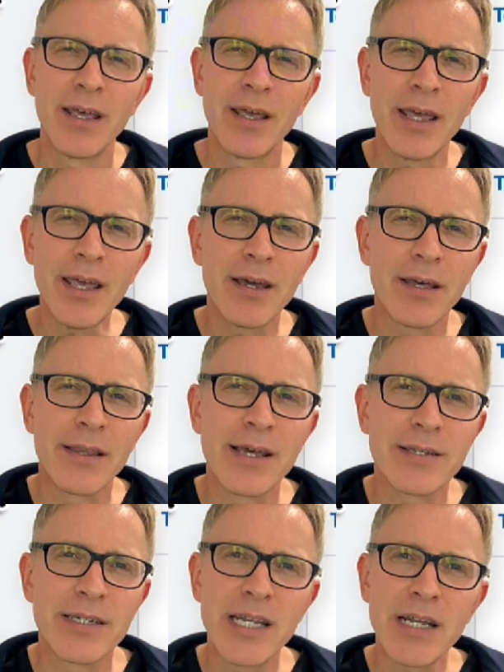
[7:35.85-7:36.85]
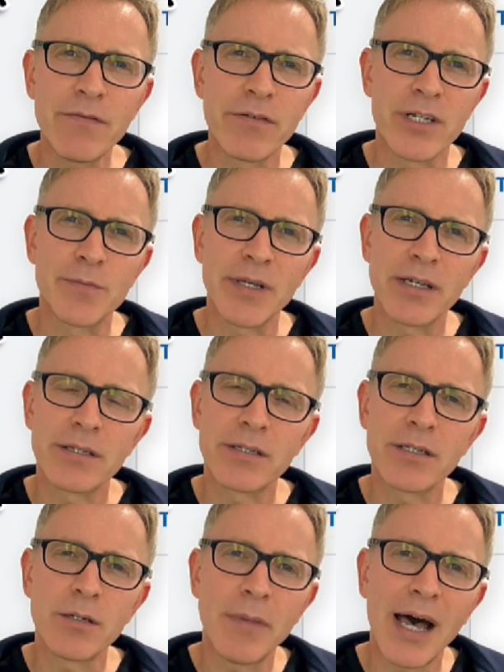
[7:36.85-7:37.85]
Here there's a difference because
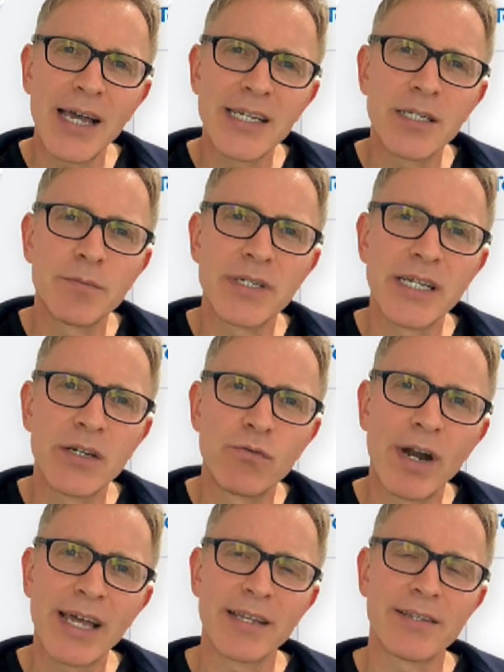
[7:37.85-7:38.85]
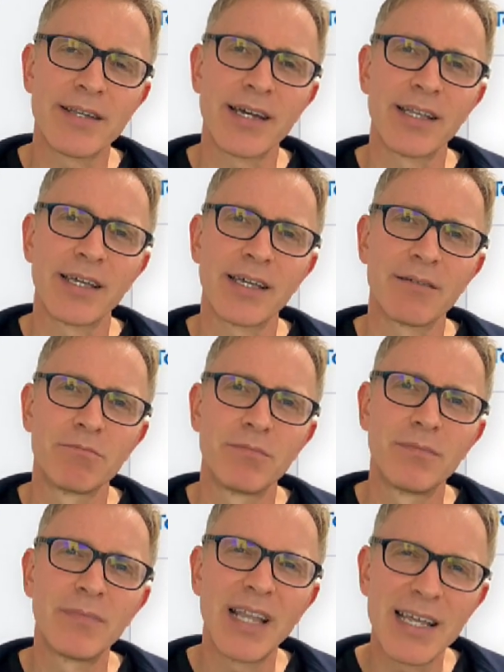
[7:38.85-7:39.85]
some items need reconciling.
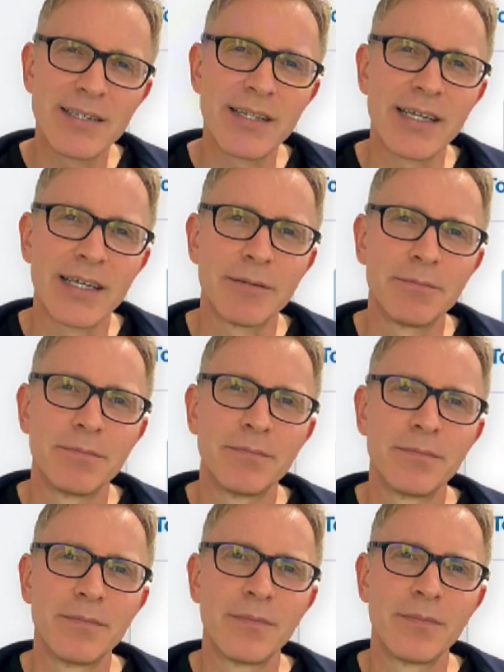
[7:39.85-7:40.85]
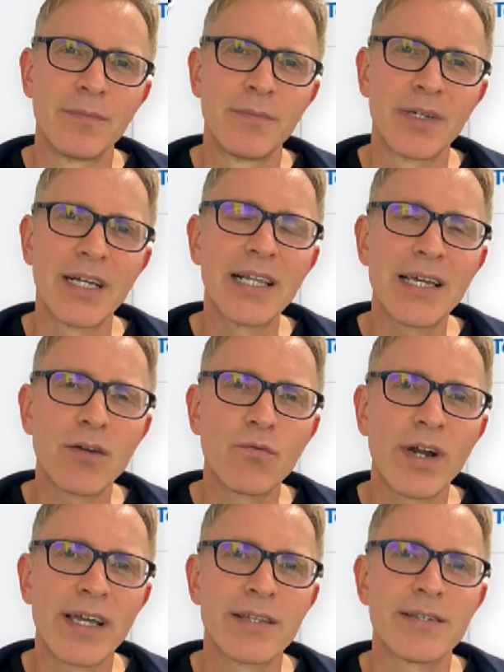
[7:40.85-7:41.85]
Let's see. Click
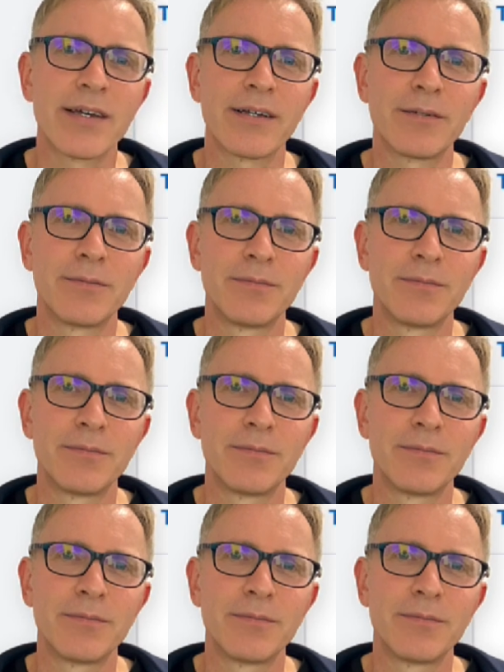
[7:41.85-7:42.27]
Reconcile.